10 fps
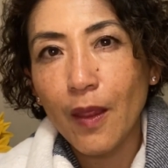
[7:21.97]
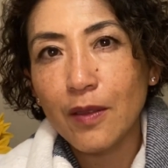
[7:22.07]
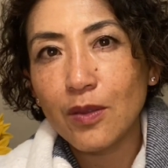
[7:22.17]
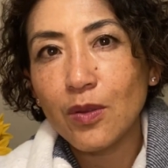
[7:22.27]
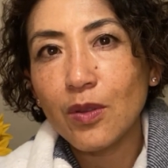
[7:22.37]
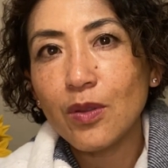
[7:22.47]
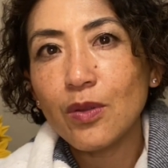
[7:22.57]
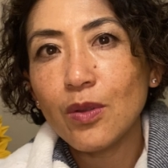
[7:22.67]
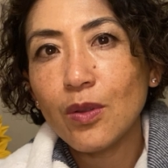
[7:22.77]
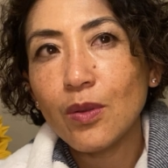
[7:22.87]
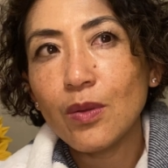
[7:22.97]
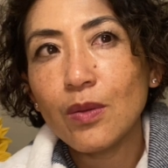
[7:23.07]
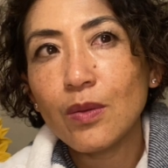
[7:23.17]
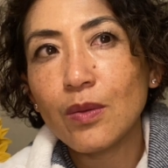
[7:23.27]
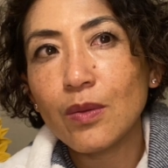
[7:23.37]
so you
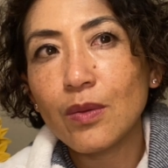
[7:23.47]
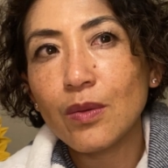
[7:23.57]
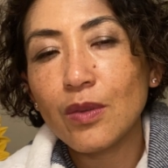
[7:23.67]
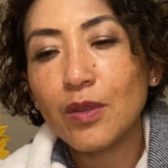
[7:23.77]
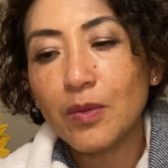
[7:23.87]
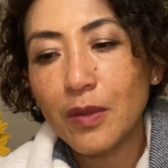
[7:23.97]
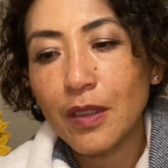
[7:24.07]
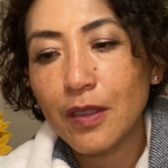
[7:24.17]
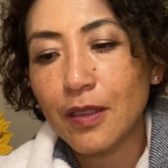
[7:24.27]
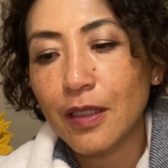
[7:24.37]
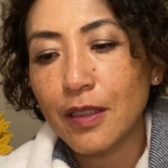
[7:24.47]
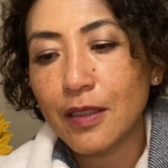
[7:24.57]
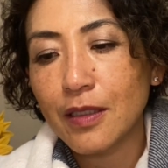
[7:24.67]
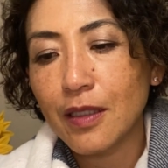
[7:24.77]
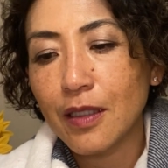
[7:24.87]

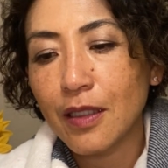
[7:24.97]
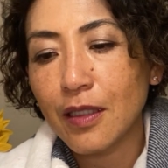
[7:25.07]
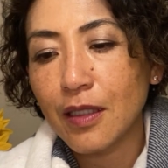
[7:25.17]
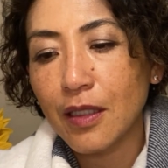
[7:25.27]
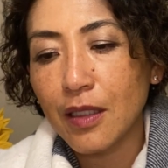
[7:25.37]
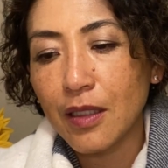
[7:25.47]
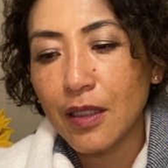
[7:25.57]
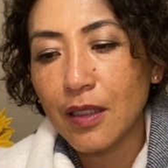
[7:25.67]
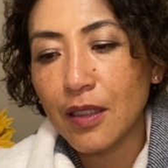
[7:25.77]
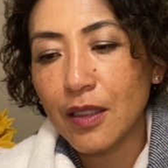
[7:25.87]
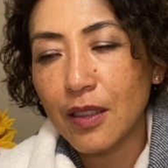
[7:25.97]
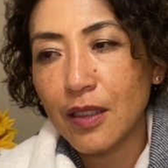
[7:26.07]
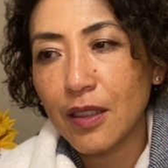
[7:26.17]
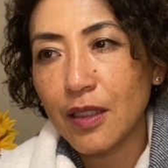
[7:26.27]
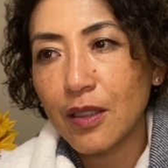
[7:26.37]
realize that
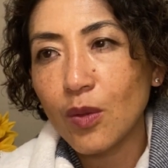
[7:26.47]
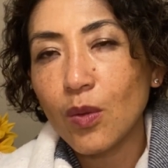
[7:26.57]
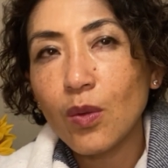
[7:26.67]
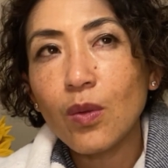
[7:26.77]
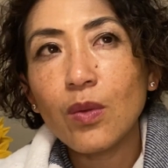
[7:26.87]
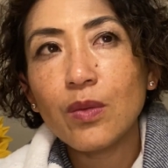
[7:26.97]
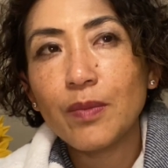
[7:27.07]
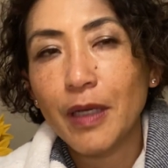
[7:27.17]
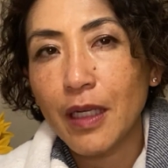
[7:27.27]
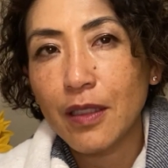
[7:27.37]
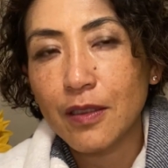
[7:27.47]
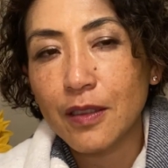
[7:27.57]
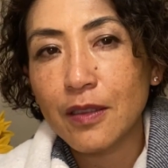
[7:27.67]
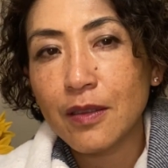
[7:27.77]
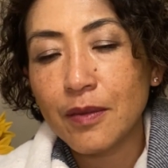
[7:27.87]
in an old
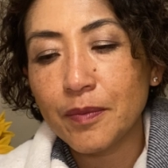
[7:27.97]
pattern,